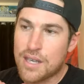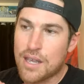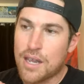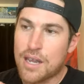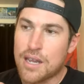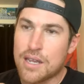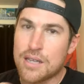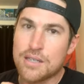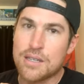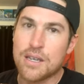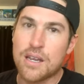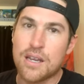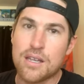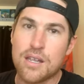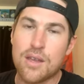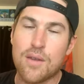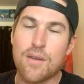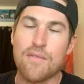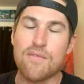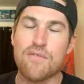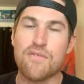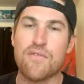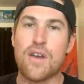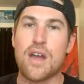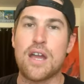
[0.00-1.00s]
And you
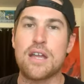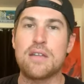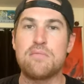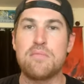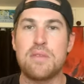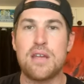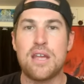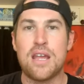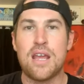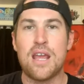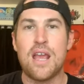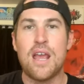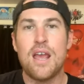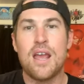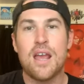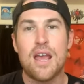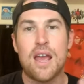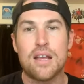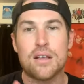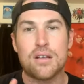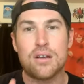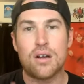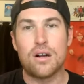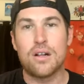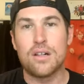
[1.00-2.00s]
can find me
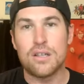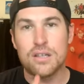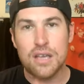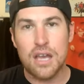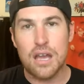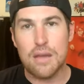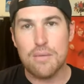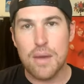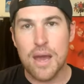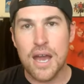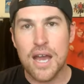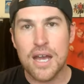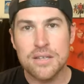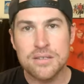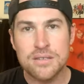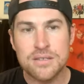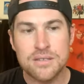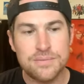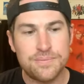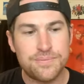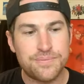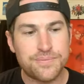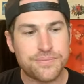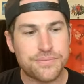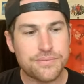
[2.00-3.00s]
at Colin K.
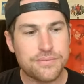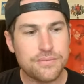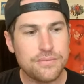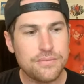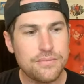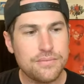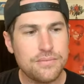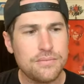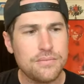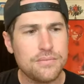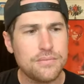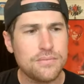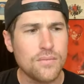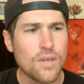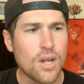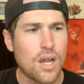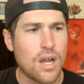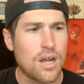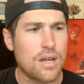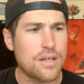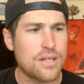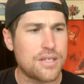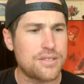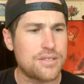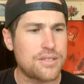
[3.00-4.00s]
Bass
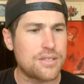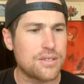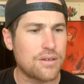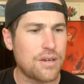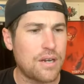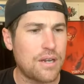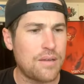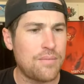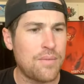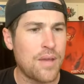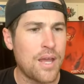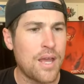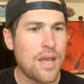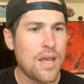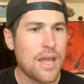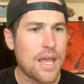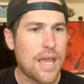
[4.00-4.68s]
on Instagram.